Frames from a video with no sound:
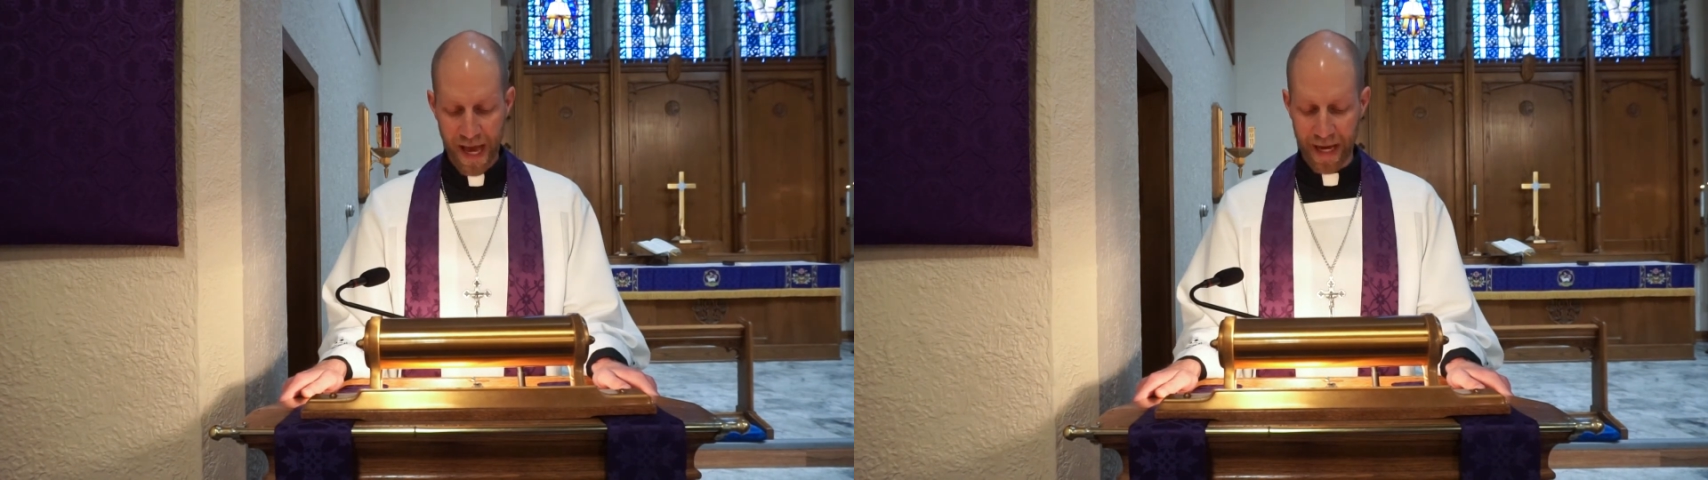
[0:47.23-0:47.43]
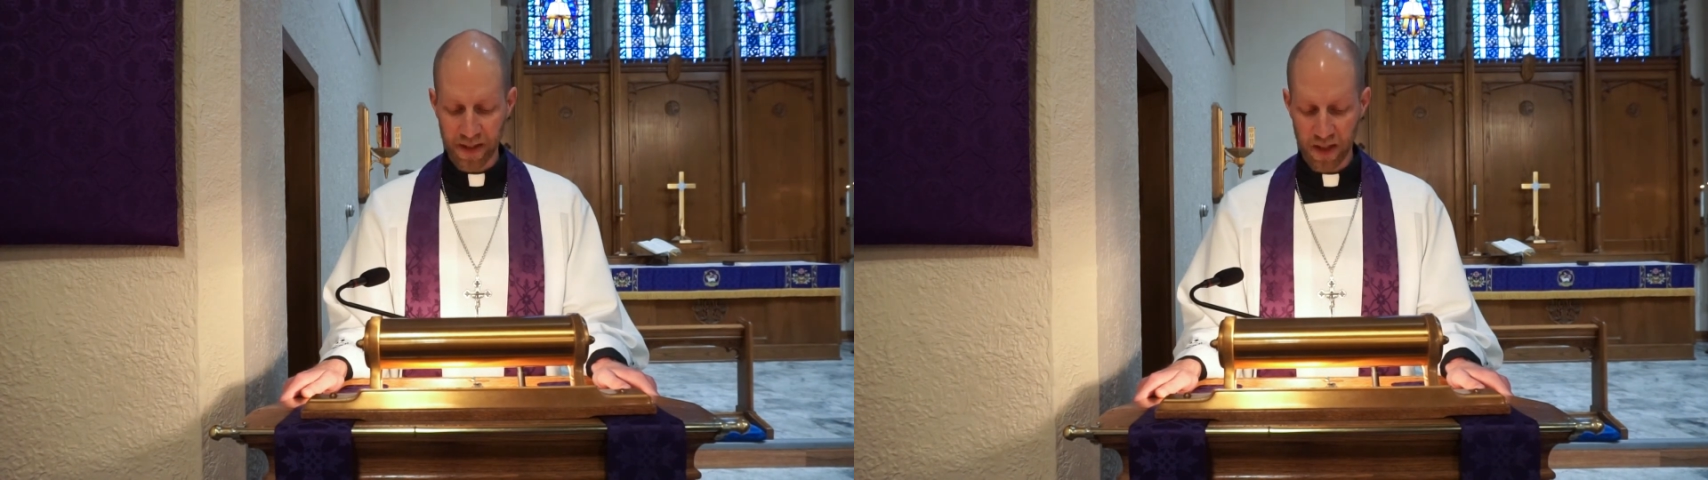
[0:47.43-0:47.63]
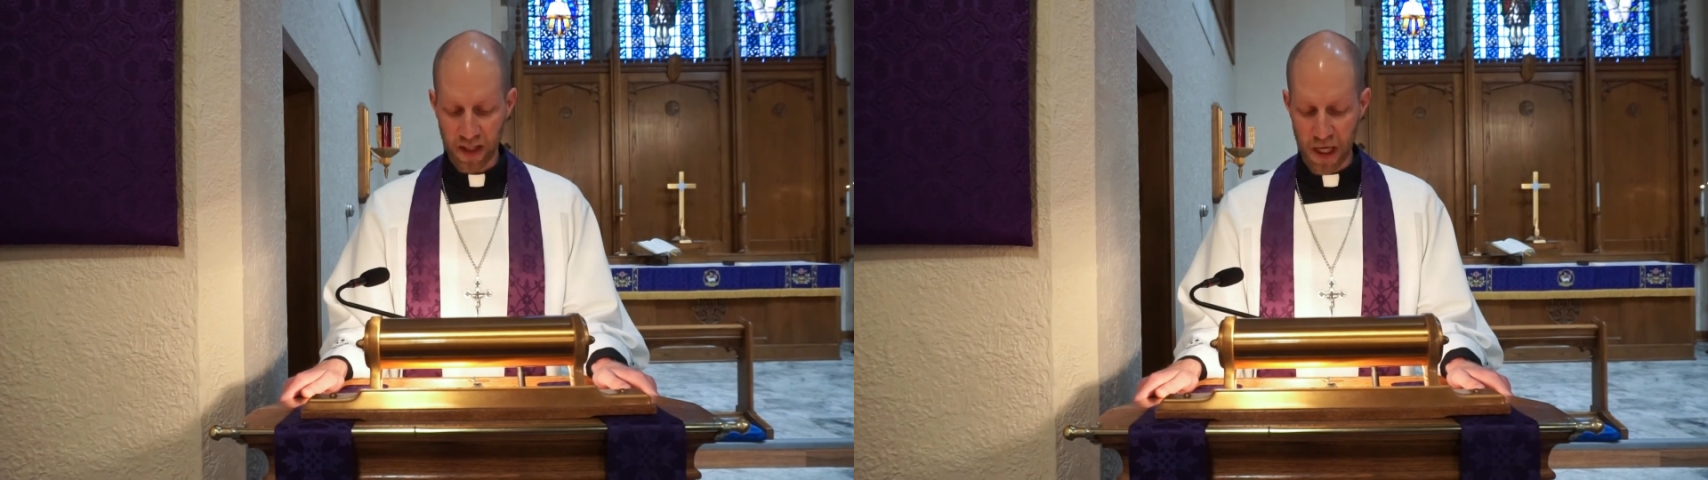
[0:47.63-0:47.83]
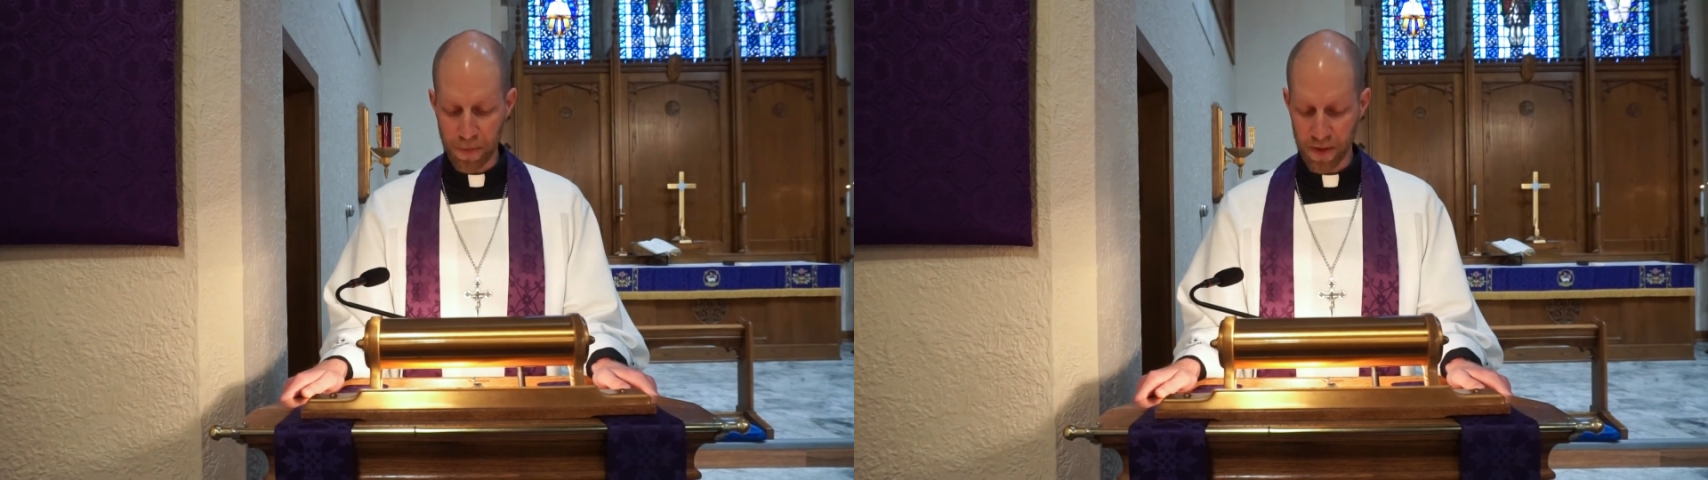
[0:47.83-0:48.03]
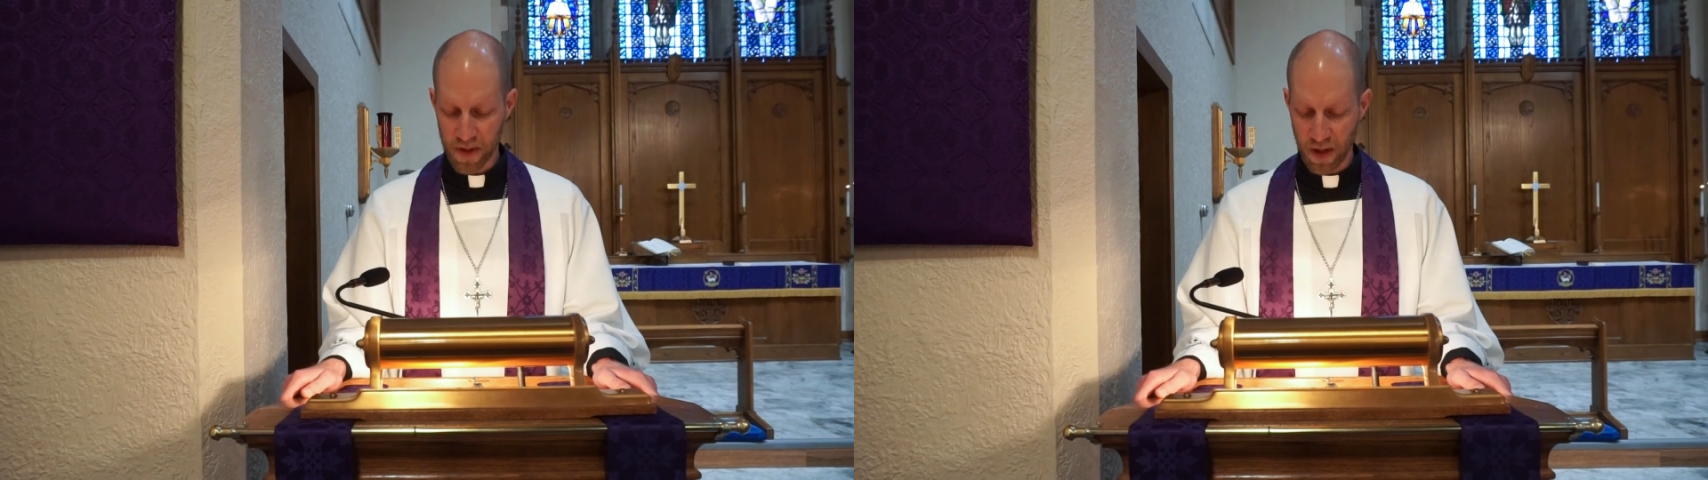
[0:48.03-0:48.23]
and to keep
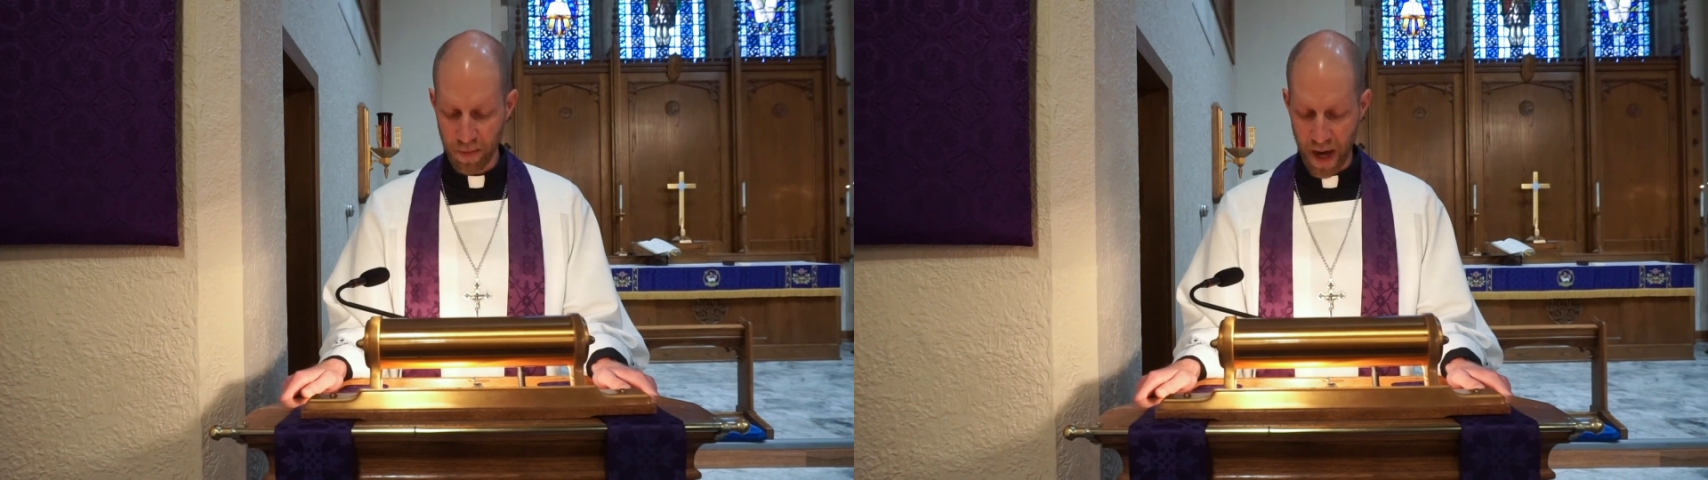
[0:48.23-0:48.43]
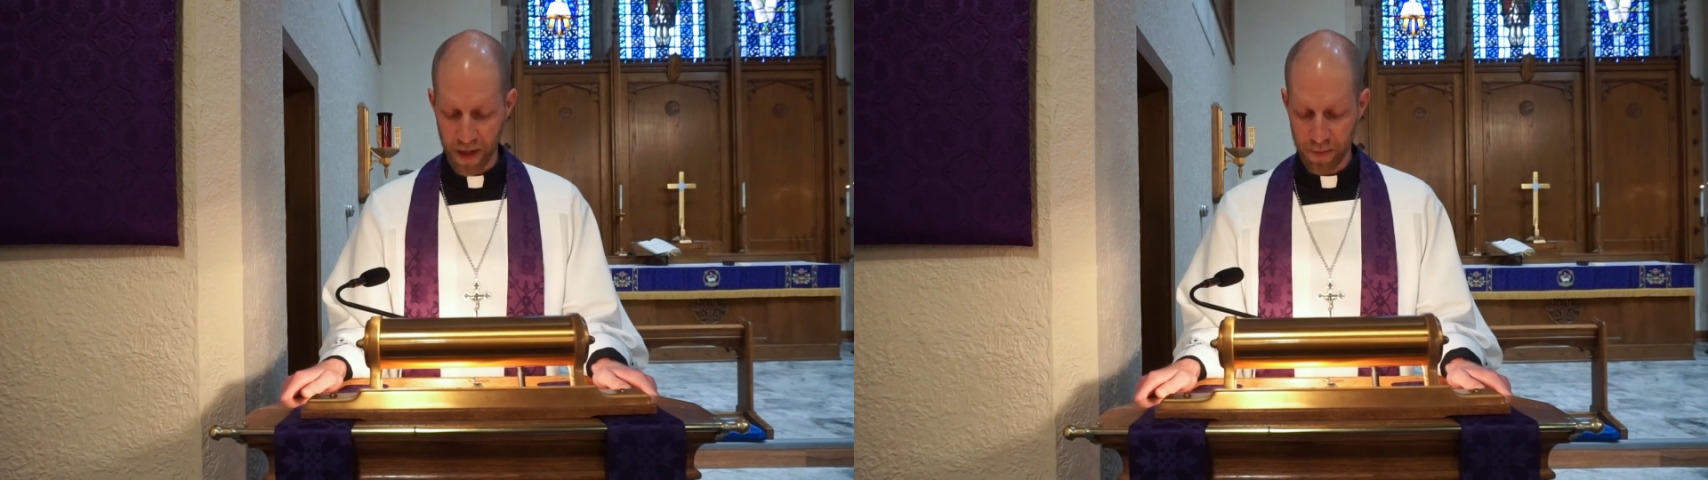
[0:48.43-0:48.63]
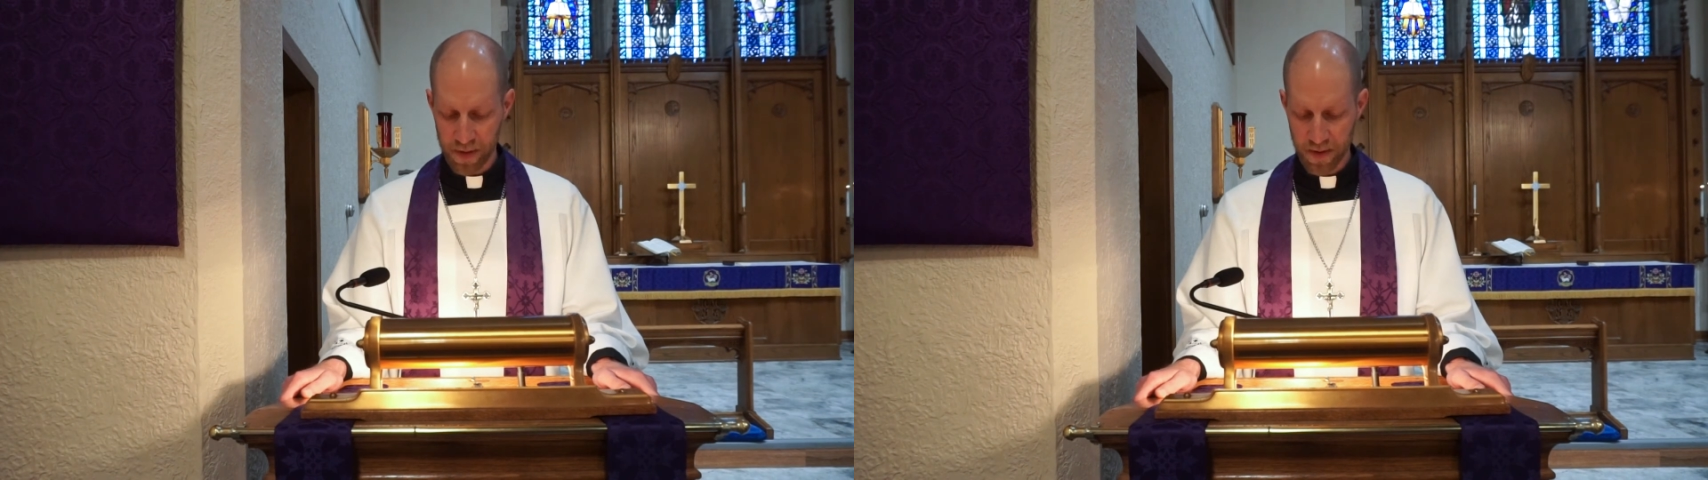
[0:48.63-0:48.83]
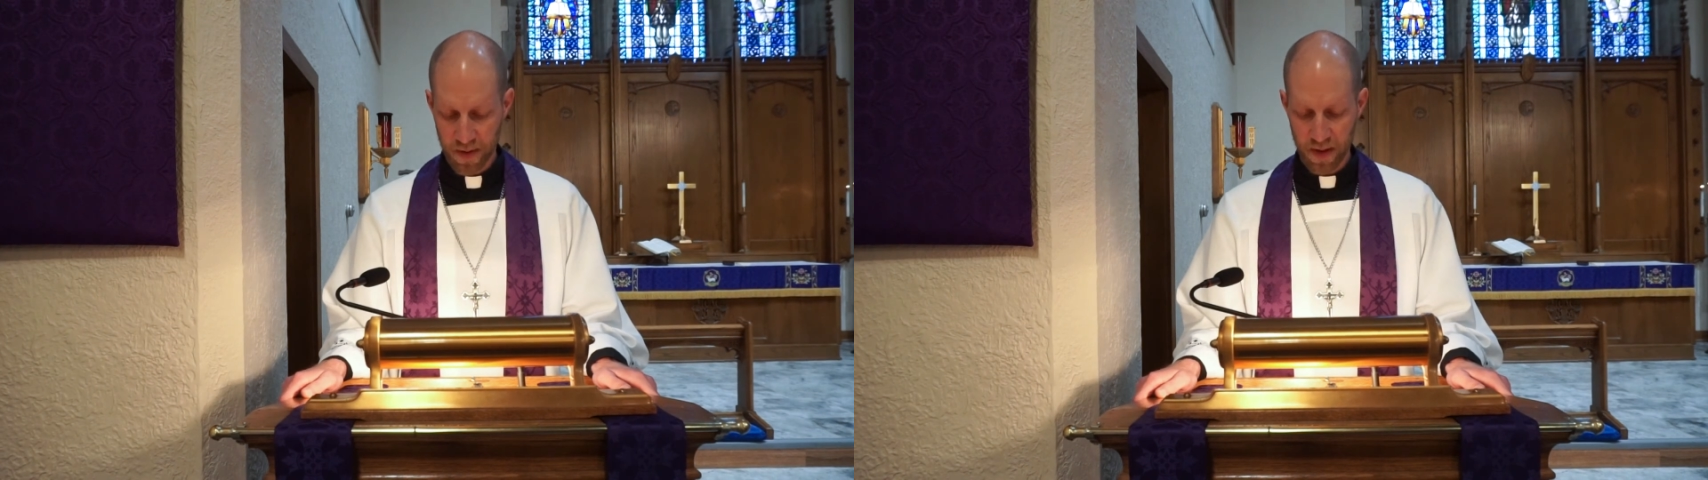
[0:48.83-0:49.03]
his commandments,